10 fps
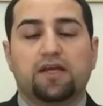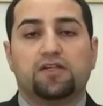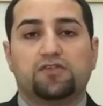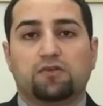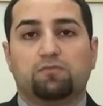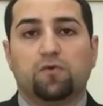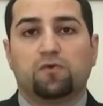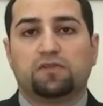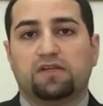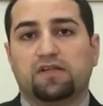it's
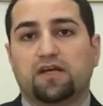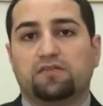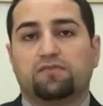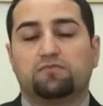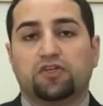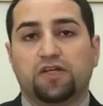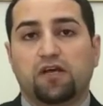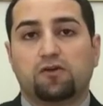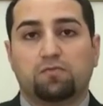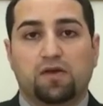important that from
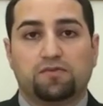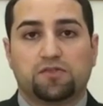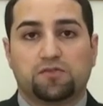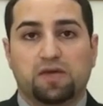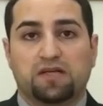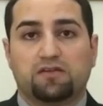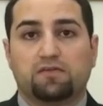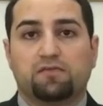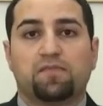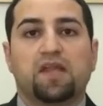Sharia compliance perspective,